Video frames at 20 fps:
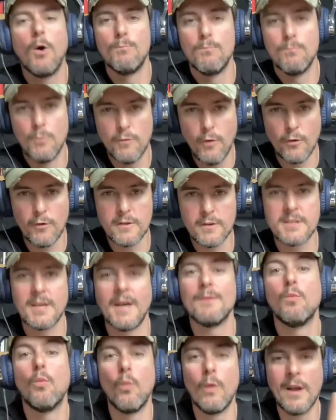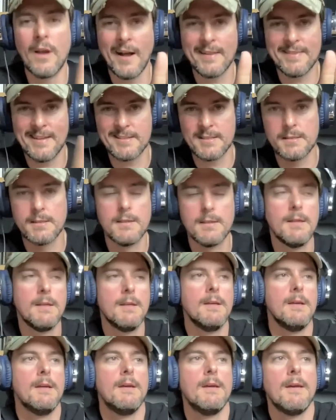move over to the side. We got this.
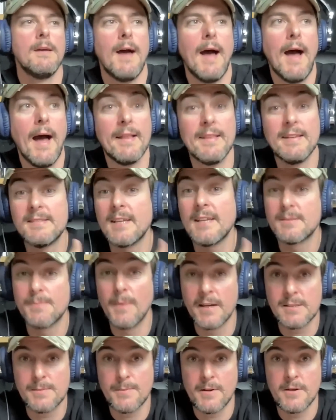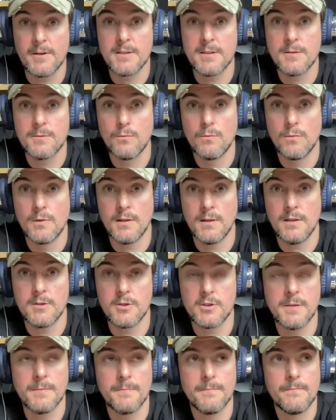At least that's my experience with
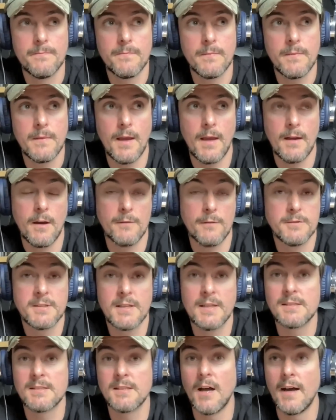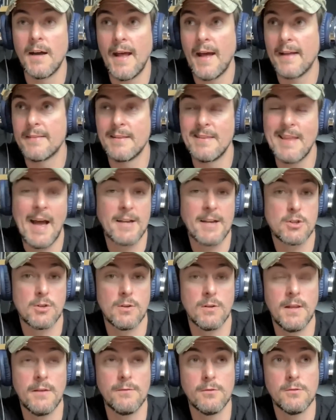leadership. And obviously it's not at the
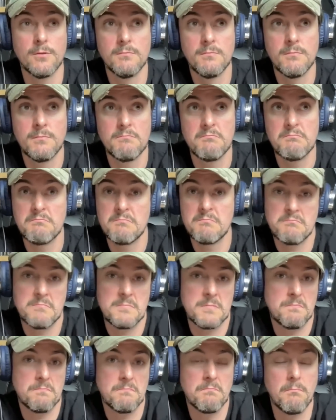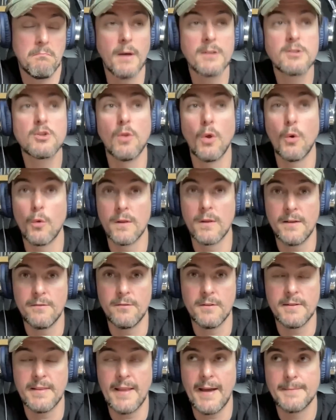national level, much lower
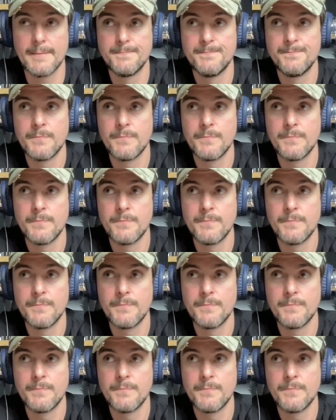level than that.